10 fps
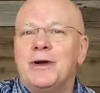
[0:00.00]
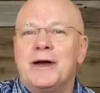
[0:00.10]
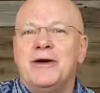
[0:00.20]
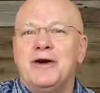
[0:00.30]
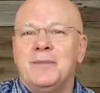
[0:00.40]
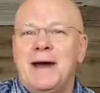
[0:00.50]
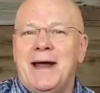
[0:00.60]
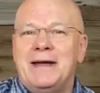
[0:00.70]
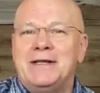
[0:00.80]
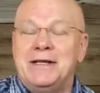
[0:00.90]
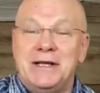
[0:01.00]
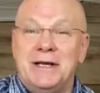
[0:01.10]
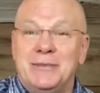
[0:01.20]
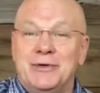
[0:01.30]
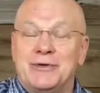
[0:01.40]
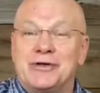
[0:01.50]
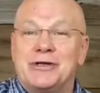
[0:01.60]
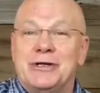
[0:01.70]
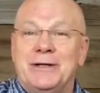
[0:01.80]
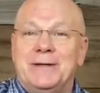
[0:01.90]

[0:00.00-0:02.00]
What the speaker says: I call them my antique hymnals.